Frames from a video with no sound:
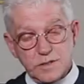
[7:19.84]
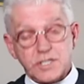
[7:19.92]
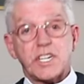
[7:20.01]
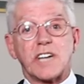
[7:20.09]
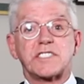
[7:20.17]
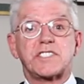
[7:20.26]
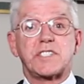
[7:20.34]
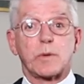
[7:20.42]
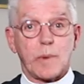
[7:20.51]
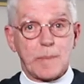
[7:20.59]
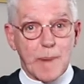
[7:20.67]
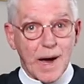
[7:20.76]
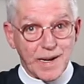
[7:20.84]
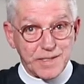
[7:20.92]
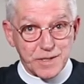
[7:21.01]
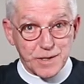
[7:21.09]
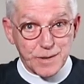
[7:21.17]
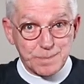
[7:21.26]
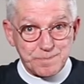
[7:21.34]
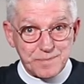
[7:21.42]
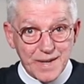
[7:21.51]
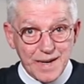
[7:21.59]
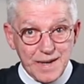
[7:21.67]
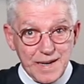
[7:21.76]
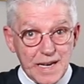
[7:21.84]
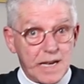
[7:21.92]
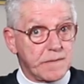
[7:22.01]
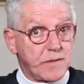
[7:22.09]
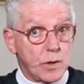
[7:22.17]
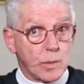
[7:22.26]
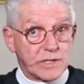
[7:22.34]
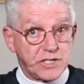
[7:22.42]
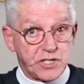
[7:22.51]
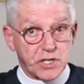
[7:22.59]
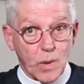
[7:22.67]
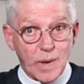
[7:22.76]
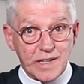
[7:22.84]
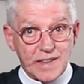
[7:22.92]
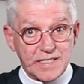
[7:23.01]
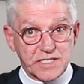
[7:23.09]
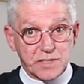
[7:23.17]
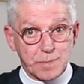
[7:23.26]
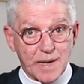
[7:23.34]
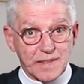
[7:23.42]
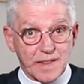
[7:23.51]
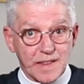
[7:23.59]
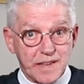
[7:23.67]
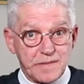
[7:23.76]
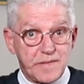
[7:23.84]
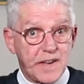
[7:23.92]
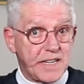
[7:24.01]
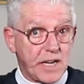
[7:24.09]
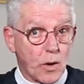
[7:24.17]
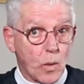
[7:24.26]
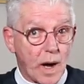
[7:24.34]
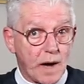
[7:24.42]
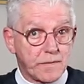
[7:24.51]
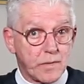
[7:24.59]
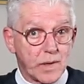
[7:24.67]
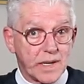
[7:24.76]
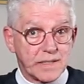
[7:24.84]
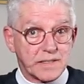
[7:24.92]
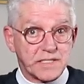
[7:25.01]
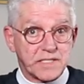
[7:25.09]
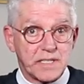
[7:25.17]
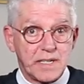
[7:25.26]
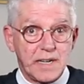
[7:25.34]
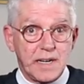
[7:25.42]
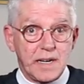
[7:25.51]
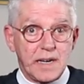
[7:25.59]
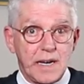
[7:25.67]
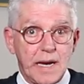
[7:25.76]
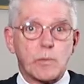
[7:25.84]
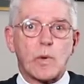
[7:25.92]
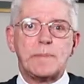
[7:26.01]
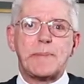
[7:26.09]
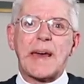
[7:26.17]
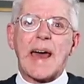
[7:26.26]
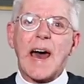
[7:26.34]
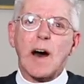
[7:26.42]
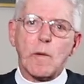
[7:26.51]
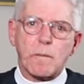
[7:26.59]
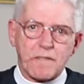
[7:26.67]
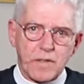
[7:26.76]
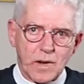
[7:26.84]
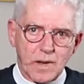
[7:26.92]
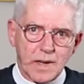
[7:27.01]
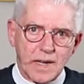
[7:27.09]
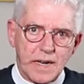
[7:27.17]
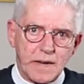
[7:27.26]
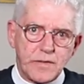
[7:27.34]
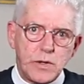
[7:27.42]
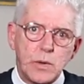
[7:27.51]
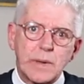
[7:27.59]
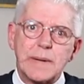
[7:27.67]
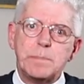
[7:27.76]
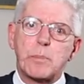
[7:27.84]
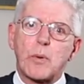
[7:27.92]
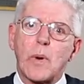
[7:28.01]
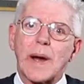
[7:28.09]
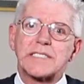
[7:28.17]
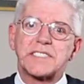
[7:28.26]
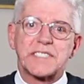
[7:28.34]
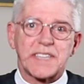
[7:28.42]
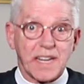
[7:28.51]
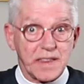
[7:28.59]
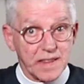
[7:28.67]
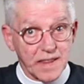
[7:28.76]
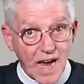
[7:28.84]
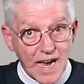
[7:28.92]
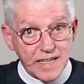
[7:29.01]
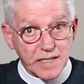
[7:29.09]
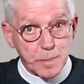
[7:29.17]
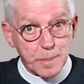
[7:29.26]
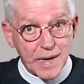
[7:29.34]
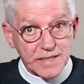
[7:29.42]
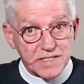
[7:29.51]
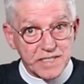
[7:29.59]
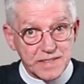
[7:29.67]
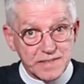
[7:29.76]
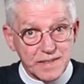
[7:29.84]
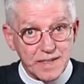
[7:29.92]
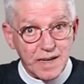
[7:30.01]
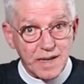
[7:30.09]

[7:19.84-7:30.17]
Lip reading: Just a reminder, if you enjoy these monthly video offerings, it would be helpful if you can press the like button.